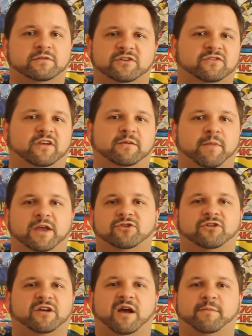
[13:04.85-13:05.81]
Just like
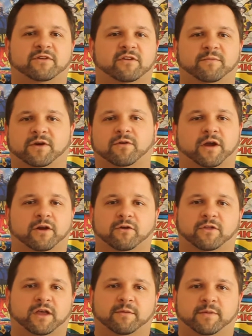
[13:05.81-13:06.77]
mainstream comics can be great
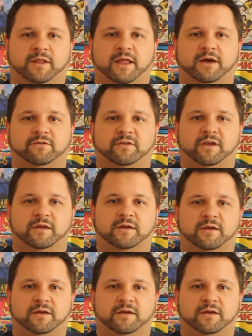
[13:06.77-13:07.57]
or they can be lousy